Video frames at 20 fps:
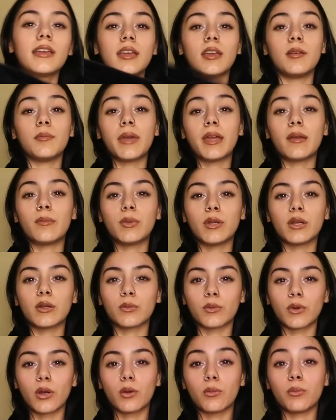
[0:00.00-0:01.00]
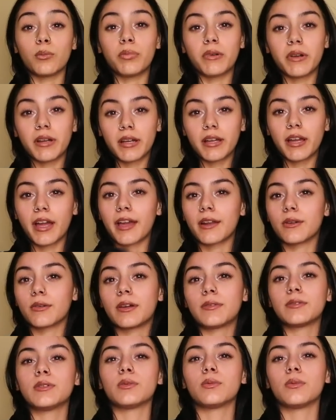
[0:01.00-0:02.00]
It may be a robe, but I don't
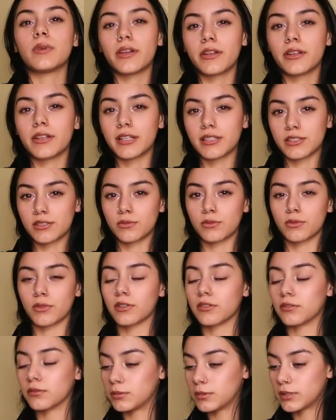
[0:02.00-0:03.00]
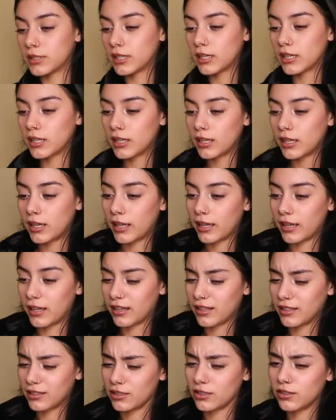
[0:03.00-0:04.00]
have to wear it as a robe.
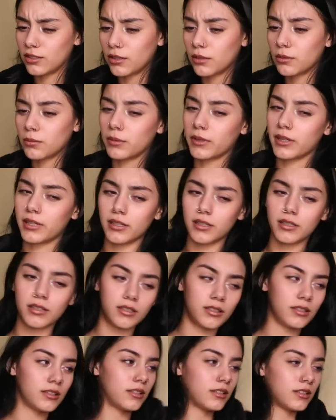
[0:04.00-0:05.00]
And you know what?